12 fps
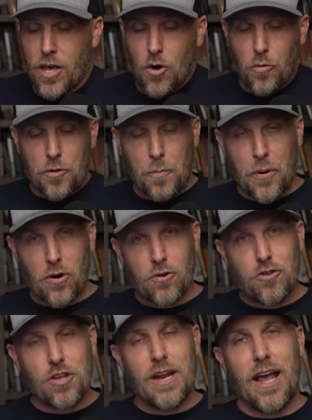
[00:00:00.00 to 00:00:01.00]
Well, the
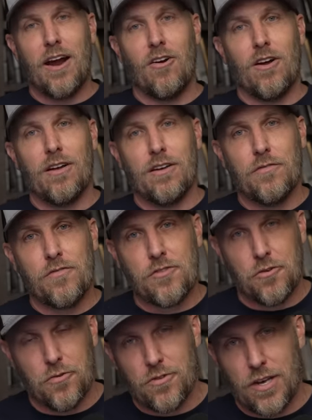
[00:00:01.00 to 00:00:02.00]
Persian era of
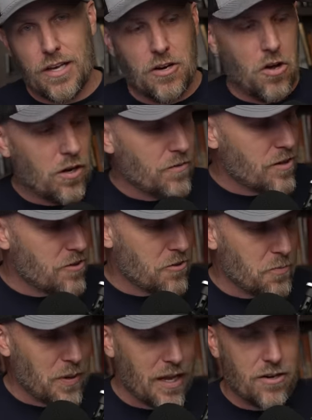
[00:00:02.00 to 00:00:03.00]
Susa, in all of its
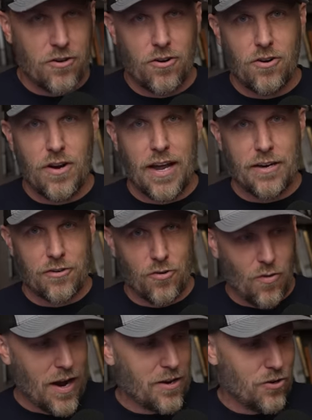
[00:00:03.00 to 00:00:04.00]
splendor and
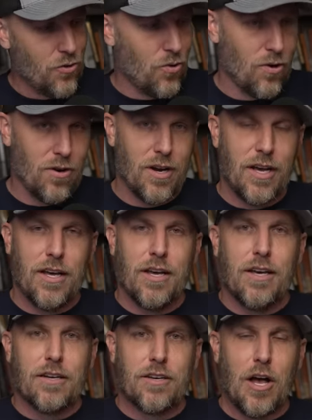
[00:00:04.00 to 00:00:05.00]
grandeur,
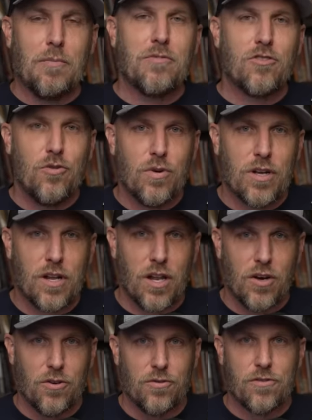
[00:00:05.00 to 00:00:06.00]
comes to a
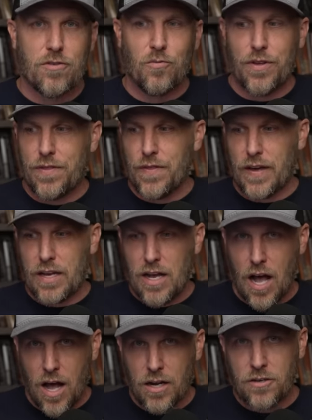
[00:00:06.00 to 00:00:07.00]
close with the
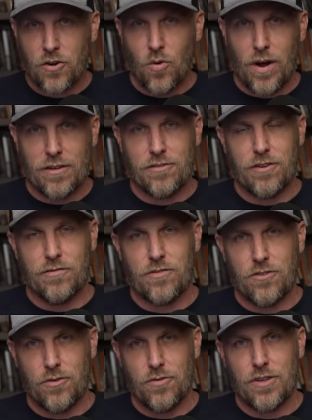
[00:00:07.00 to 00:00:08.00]
conquest of
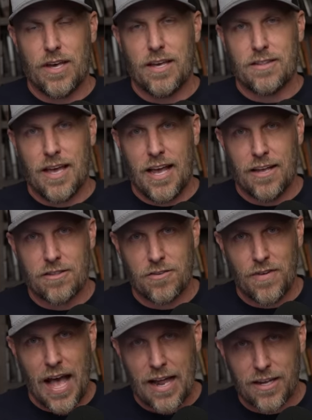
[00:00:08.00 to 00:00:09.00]
Susa at the hands
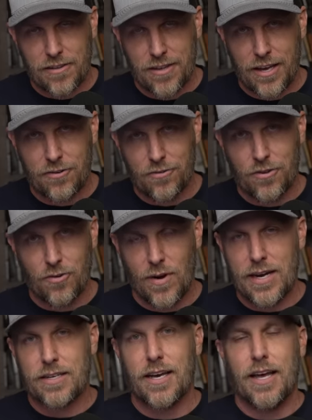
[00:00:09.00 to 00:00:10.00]
of Alexander the
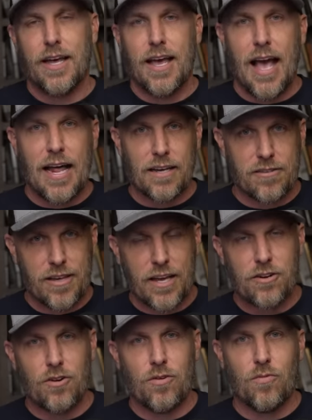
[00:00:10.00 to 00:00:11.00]
Great.
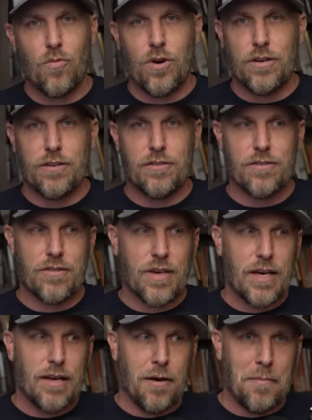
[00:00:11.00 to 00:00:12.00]
Alexander was
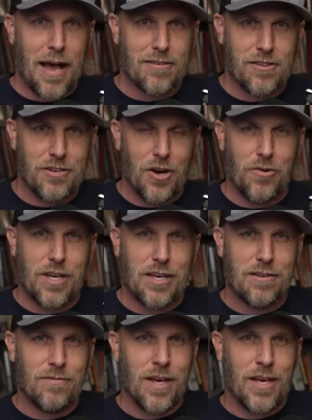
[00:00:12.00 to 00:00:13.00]
a
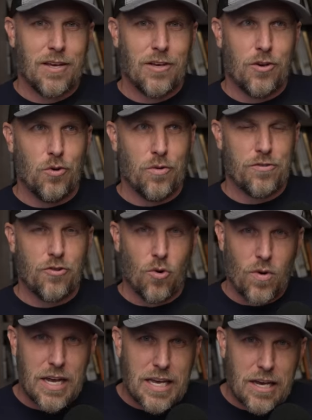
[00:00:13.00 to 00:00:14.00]
Macedonian who was
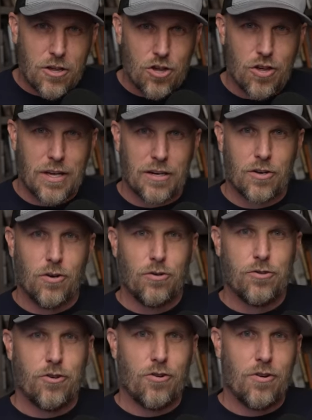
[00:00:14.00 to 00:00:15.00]
Greekish in
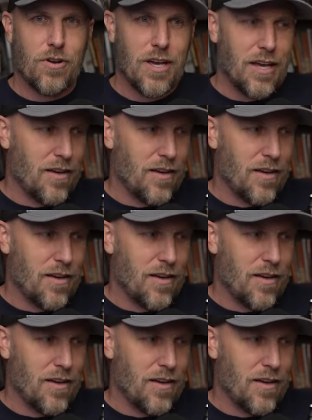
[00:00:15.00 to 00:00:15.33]
culture.